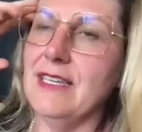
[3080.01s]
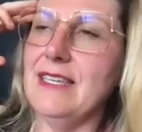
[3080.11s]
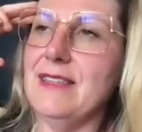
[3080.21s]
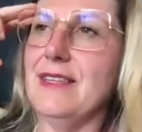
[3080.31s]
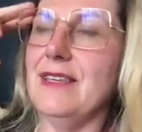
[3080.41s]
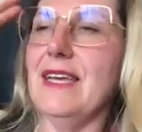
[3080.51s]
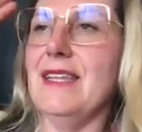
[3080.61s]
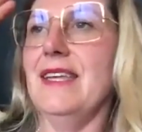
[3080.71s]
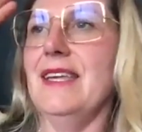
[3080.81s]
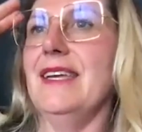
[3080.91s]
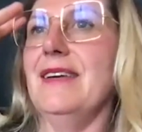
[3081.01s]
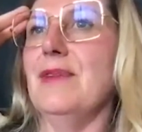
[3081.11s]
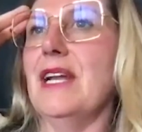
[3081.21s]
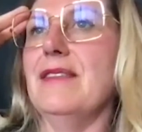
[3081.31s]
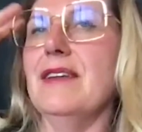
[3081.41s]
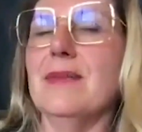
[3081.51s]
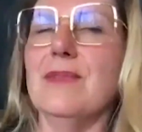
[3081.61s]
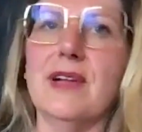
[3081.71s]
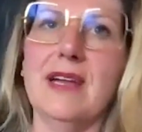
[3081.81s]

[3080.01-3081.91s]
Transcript: when I think about it,